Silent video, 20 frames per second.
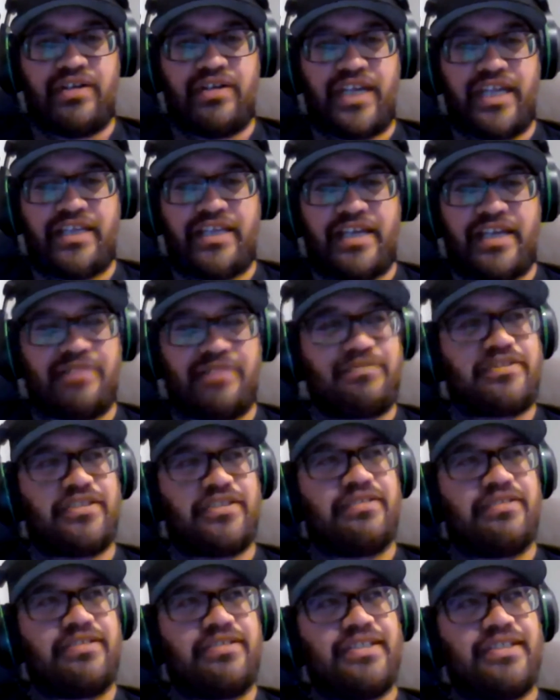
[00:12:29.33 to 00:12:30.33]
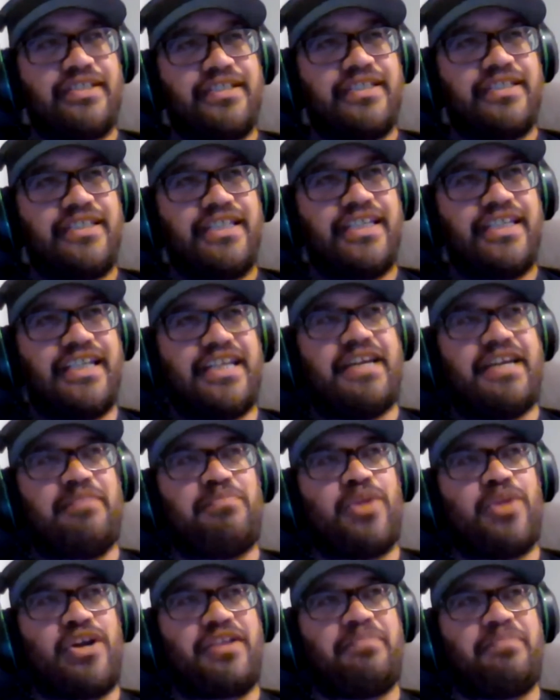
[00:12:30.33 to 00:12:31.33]
And so it
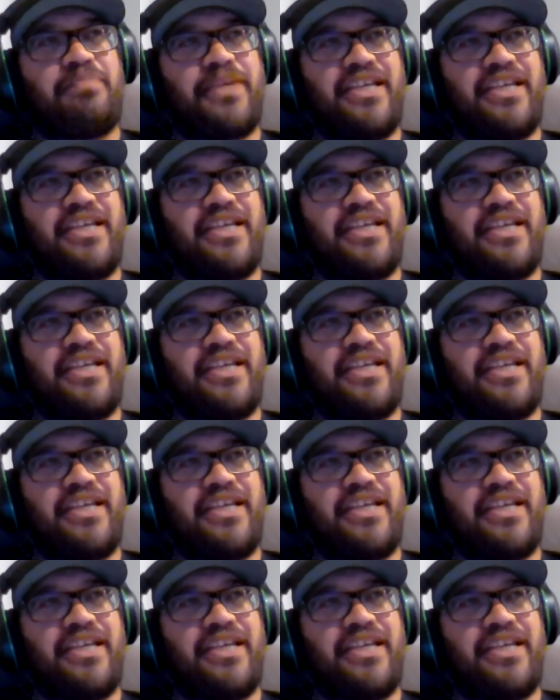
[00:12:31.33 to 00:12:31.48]
mightn't